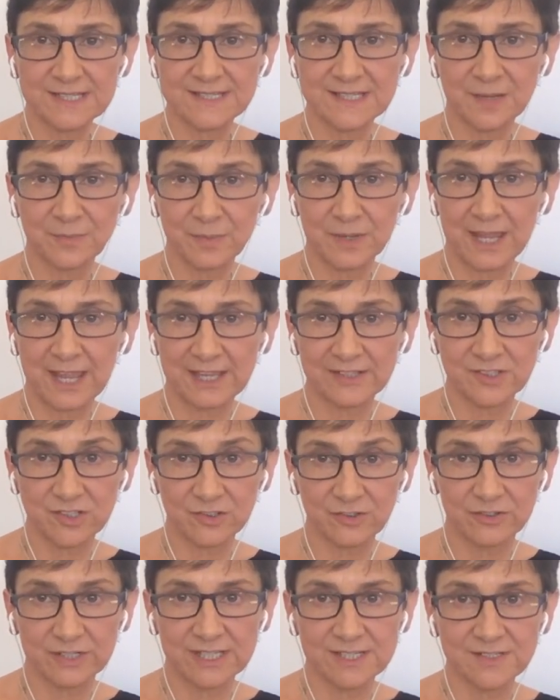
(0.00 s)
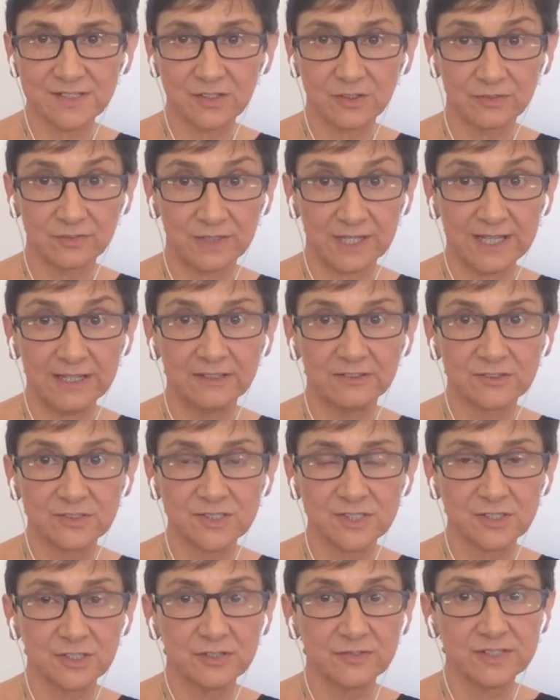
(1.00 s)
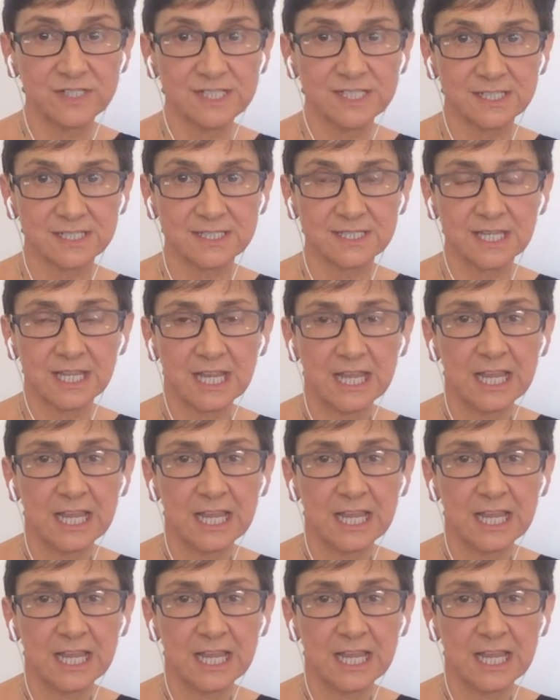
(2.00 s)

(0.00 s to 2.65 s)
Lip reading: subcategories of legal services.